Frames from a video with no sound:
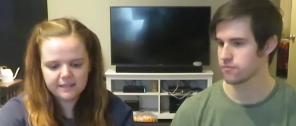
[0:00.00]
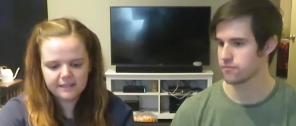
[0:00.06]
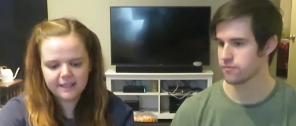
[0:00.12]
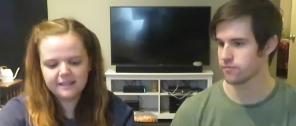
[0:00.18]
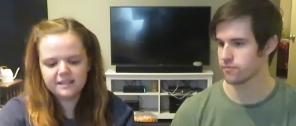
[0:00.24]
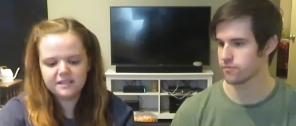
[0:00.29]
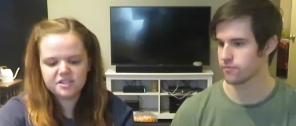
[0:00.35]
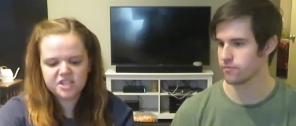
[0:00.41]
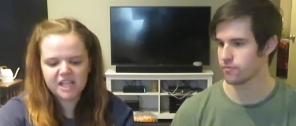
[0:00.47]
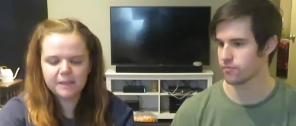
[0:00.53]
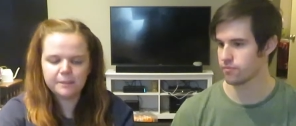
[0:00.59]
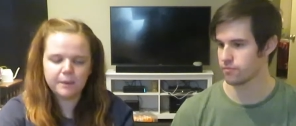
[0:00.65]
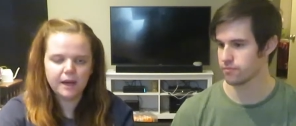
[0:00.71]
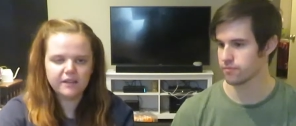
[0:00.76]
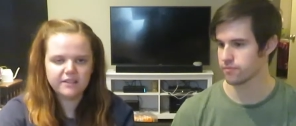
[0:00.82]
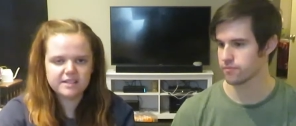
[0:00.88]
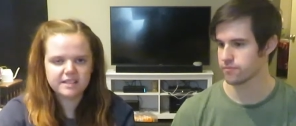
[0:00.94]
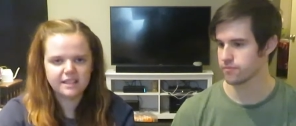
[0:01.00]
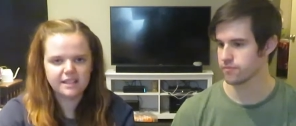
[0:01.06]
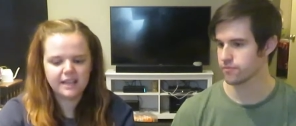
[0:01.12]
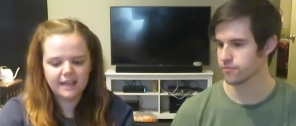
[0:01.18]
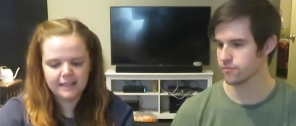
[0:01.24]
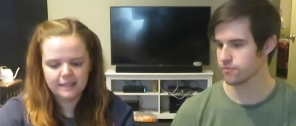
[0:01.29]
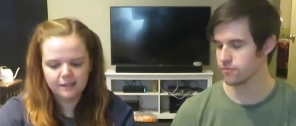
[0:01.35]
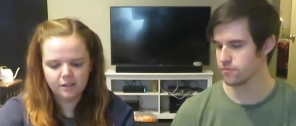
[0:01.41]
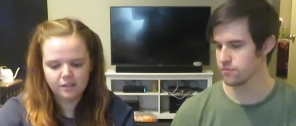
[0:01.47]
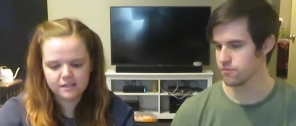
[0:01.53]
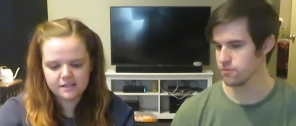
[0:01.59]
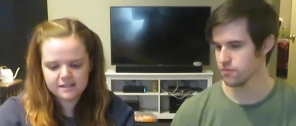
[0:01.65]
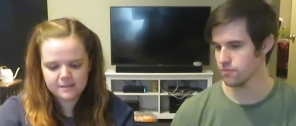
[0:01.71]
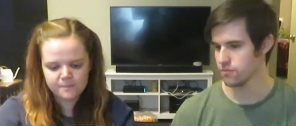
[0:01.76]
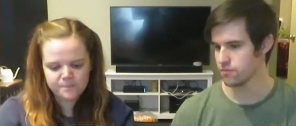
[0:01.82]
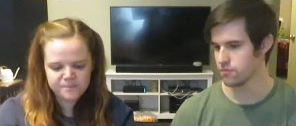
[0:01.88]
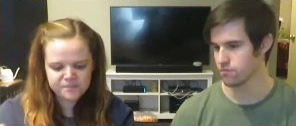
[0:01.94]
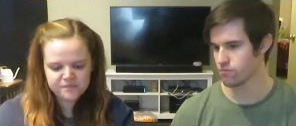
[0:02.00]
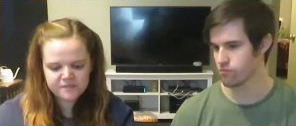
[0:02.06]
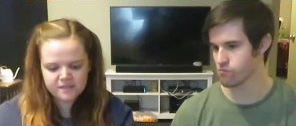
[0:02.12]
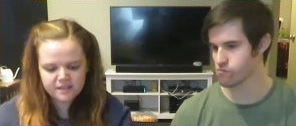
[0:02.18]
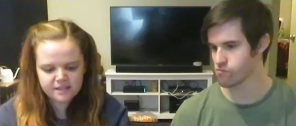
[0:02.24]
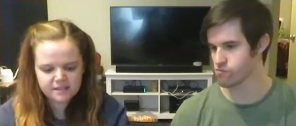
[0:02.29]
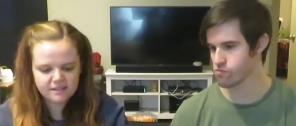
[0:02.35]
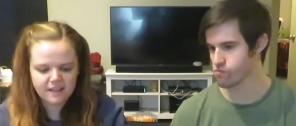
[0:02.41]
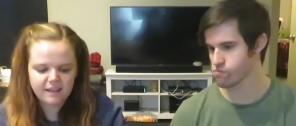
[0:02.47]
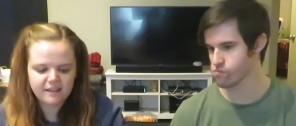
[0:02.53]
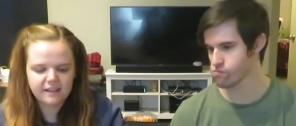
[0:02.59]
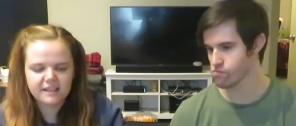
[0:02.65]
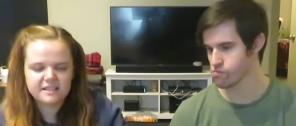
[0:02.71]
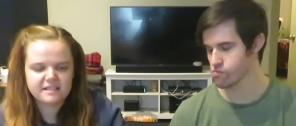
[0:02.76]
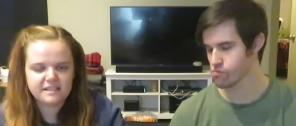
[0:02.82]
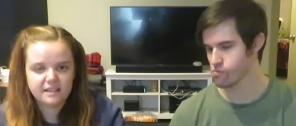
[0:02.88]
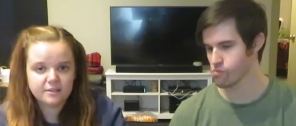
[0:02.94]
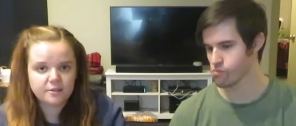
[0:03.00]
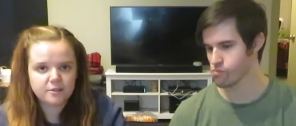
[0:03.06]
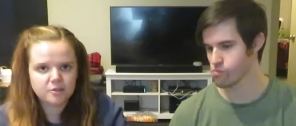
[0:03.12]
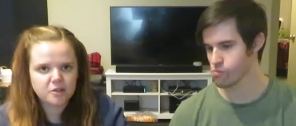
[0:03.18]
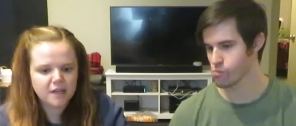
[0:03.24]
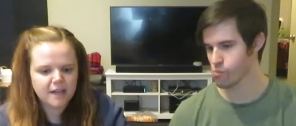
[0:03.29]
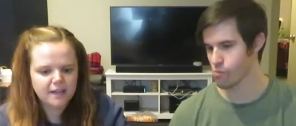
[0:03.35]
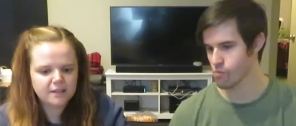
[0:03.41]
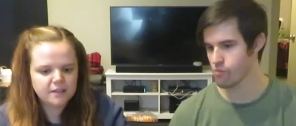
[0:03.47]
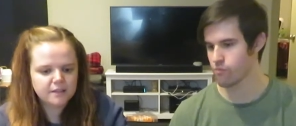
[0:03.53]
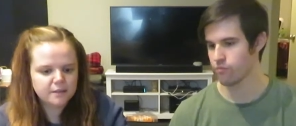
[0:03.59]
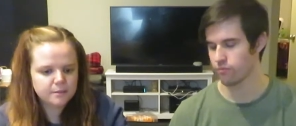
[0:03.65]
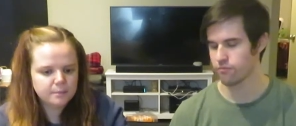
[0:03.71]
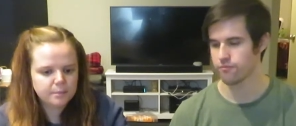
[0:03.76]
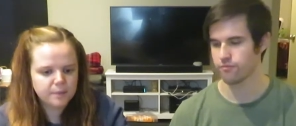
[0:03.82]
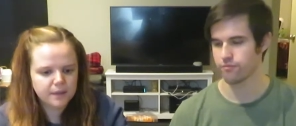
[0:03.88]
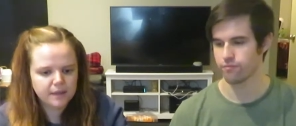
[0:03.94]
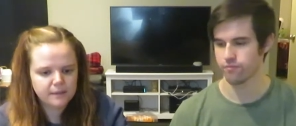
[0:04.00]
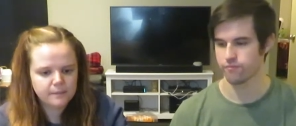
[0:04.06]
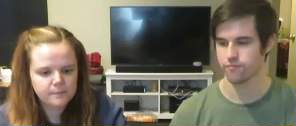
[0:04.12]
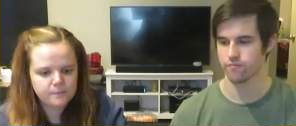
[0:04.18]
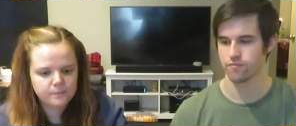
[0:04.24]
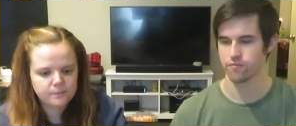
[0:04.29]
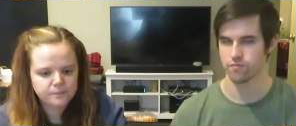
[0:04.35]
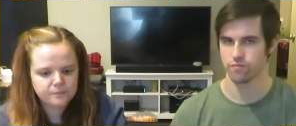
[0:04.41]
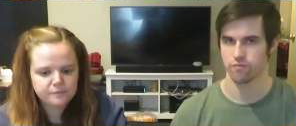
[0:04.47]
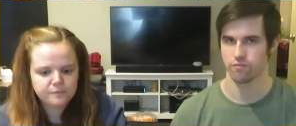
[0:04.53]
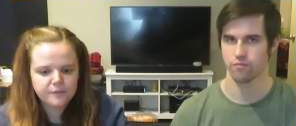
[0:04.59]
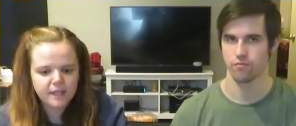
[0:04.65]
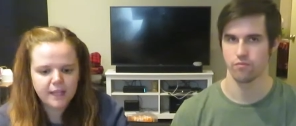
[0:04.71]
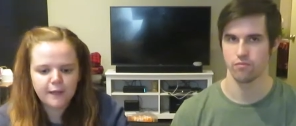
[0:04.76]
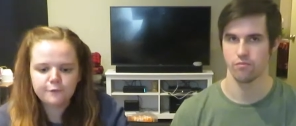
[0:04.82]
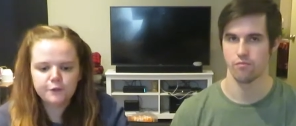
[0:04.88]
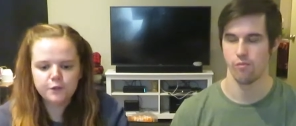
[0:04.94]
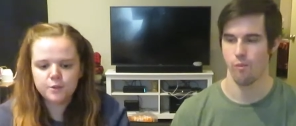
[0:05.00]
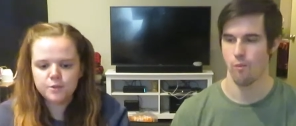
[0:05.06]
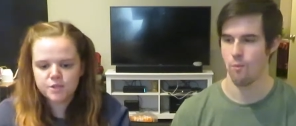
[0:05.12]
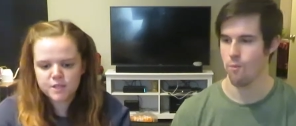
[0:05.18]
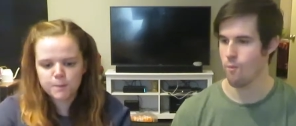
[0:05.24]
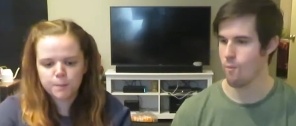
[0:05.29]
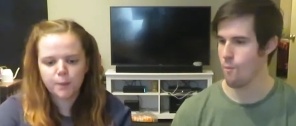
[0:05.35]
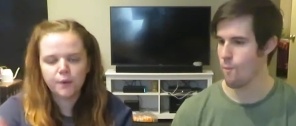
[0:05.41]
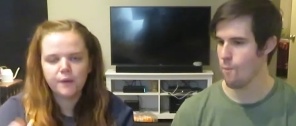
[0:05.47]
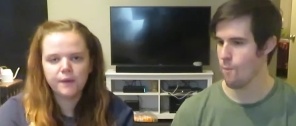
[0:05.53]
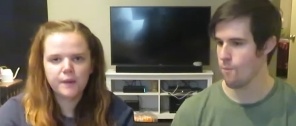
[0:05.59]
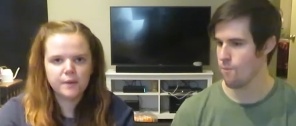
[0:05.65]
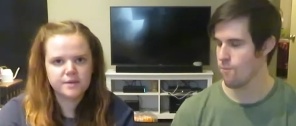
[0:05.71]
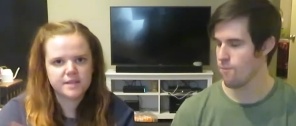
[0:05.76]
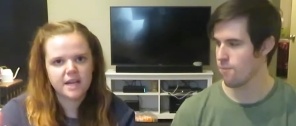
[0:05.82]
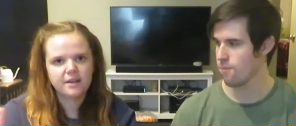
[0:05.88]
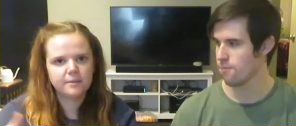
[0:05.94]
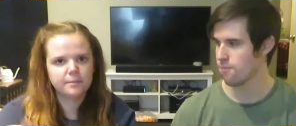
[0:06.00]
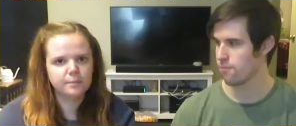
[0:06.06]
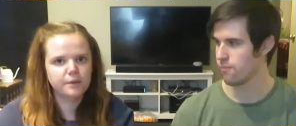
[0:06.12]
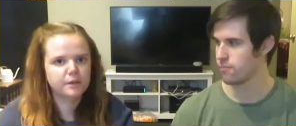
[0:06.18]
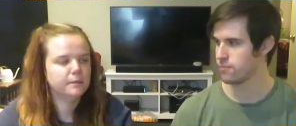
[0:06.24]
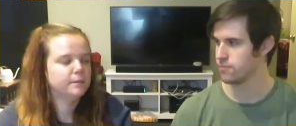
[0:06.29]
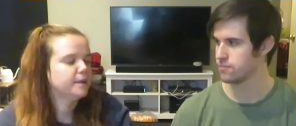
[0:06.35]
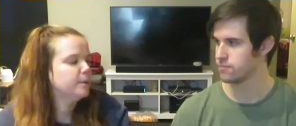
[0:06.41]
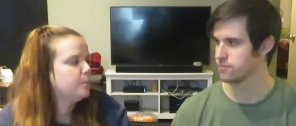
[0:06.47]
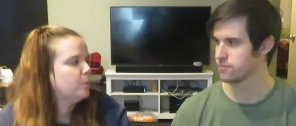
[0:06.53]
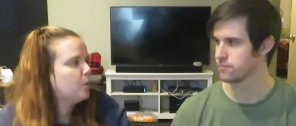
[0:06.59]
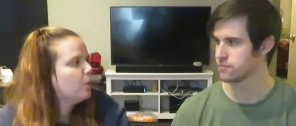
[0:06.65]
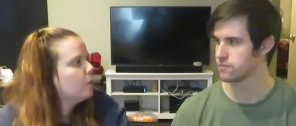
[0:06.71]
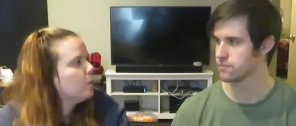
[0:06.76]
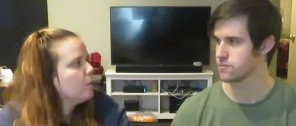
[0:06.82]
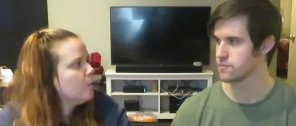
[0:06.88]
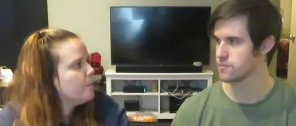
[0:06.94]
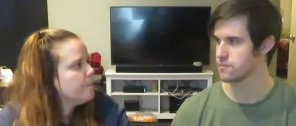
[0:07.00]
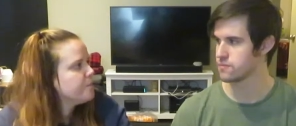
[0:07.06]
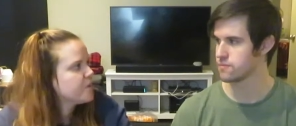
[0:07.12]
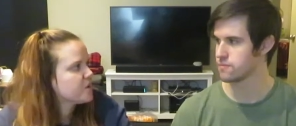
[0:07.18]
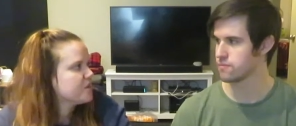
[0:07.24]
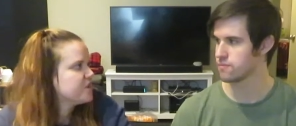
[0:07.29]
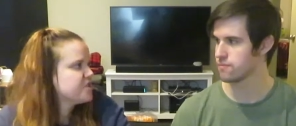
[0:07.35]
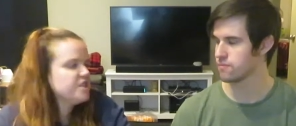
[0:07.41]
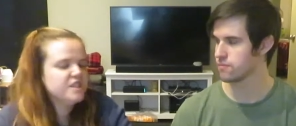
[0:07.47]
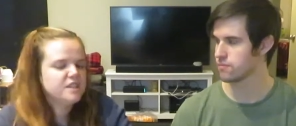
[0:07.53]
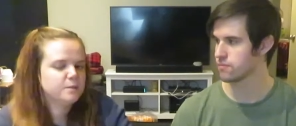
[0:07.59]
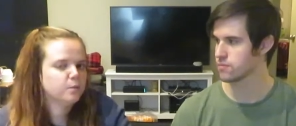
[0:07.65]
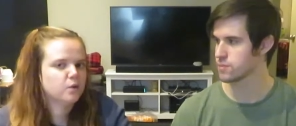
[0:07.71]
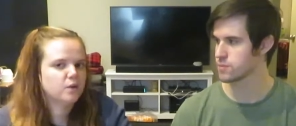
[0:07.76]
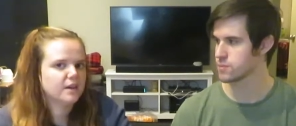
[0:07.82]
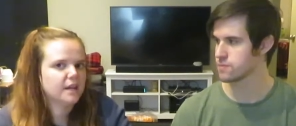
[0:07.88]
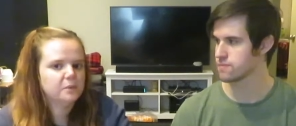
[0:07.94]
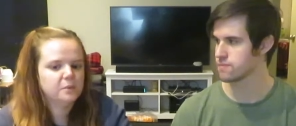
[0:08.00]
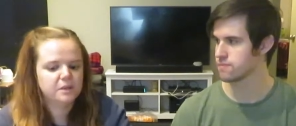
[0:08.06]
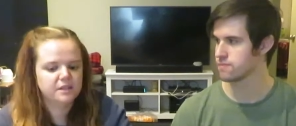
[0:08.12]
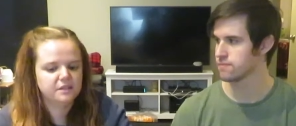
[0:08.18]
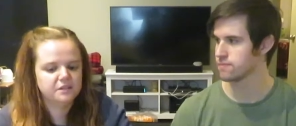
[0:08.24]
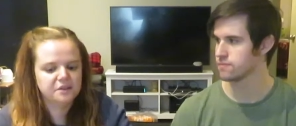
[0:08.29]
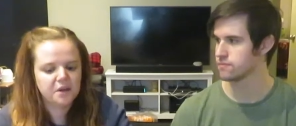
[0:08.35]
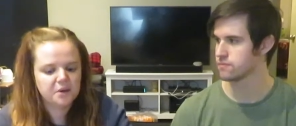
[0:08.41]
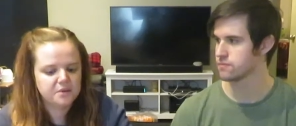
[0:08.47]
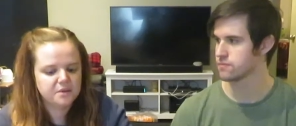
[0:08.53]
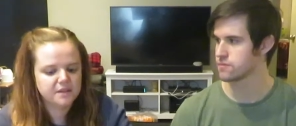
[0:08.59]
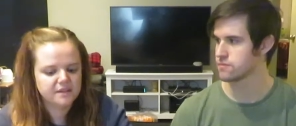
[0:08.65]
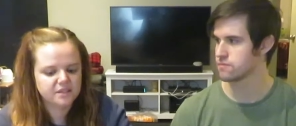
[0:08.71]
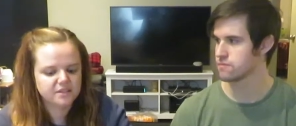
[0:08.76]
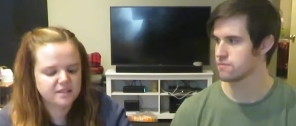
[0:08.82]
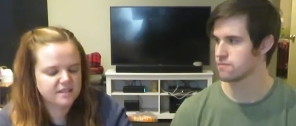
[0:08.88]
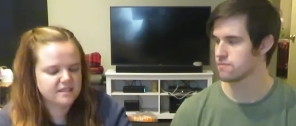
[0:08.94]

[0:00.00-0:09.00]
Speaker 1: it like the shape obviously kind of looks not like a standard cracker, but if you just pulled those out and put them in a bowl on a cheese board, I wouldn't know that they're